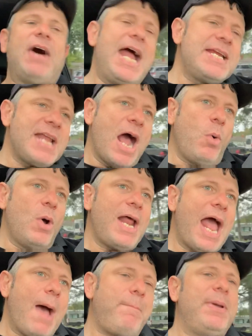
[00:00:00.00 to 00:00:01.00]
find out what
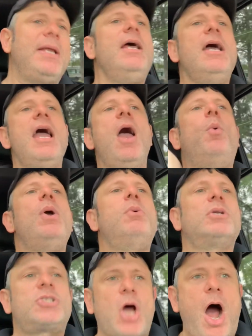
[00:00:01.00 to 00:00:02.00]
happened and we
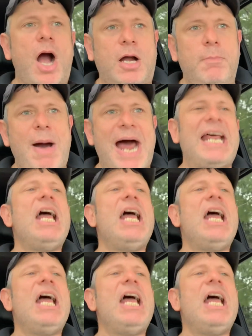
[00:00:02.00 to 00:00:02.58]
will talk about